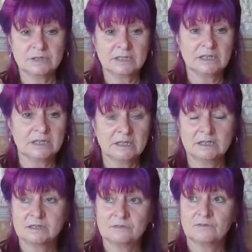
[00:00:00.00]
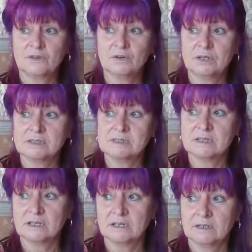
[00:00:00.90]
can't find
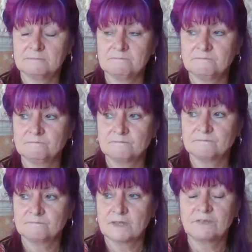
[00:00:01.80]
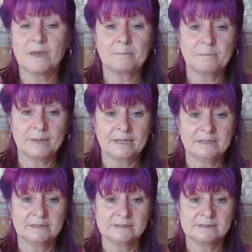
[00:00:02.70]
that
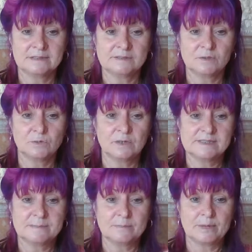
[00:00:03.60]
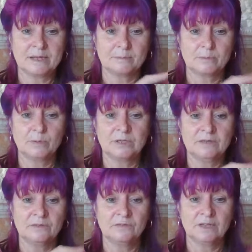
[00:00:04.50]
balance. It's always about
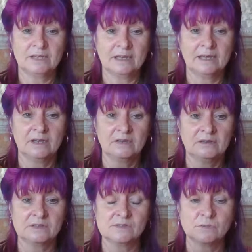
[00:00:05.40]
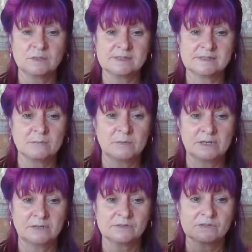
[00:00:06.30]
pointing the finger out. It's always
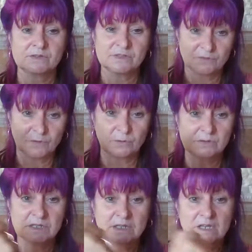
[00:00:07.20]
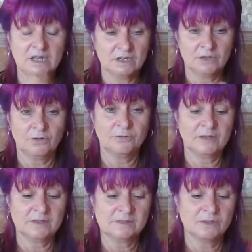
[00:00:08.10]
someone else's fault, not
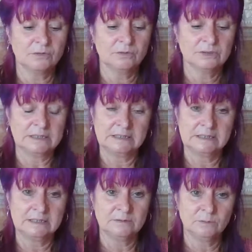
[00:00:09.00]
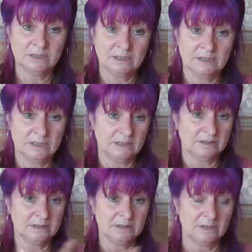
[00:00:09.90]
theirs, not looking in,
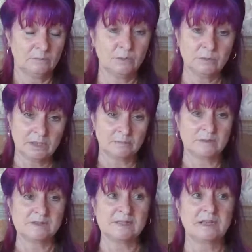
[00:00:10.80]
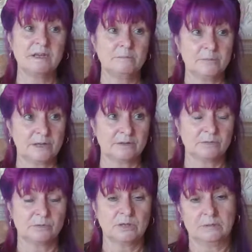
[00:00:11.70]
and what will happen is the
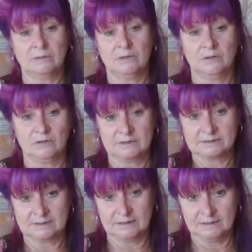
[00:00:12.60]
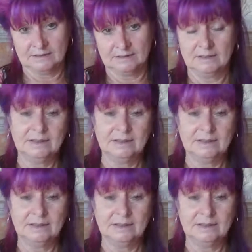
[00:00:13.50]
empath will come along saying,